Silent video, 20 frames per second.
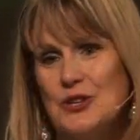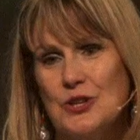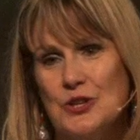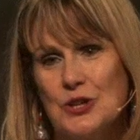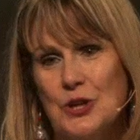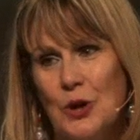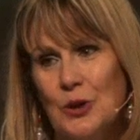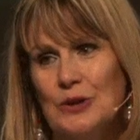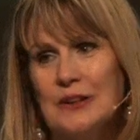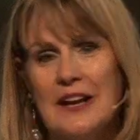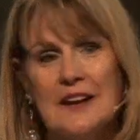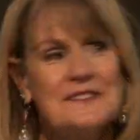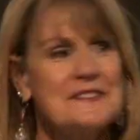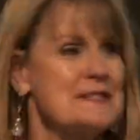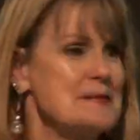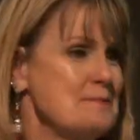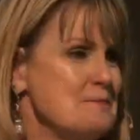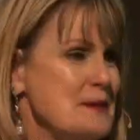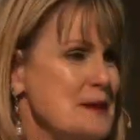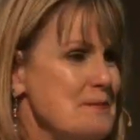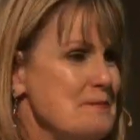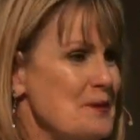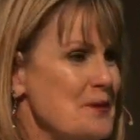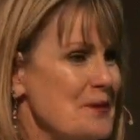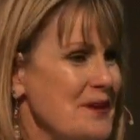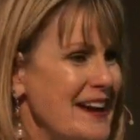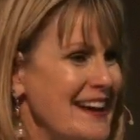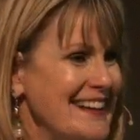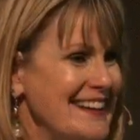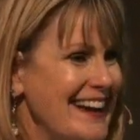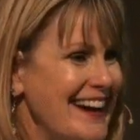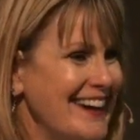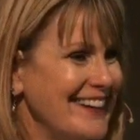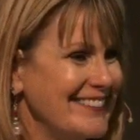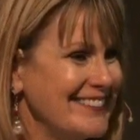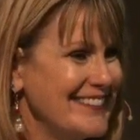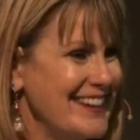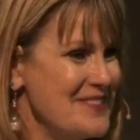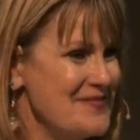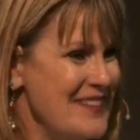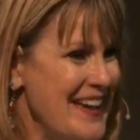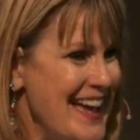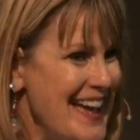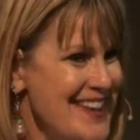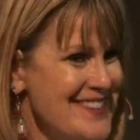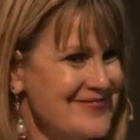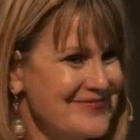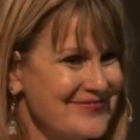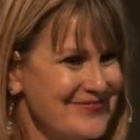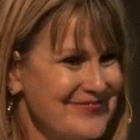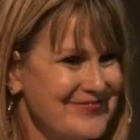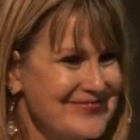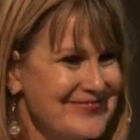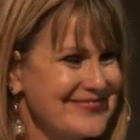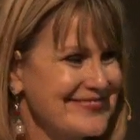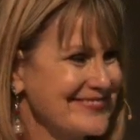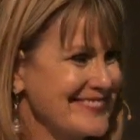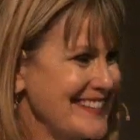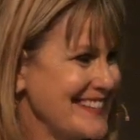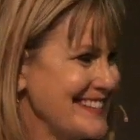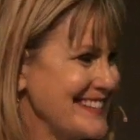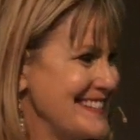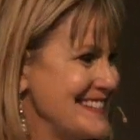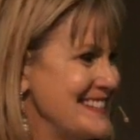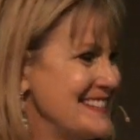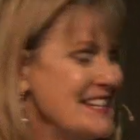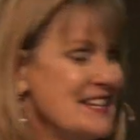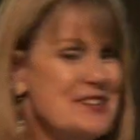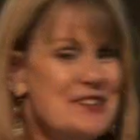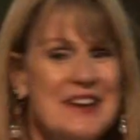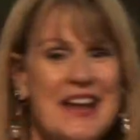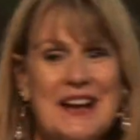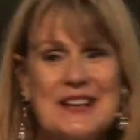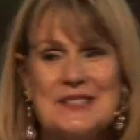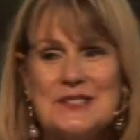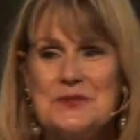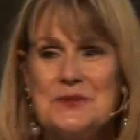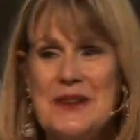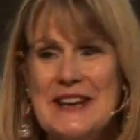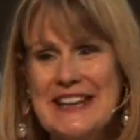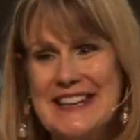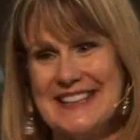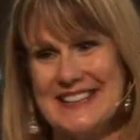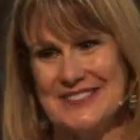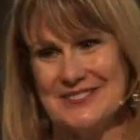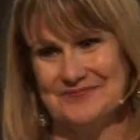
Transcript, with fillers: Go love some people right now. Amen. See you next week.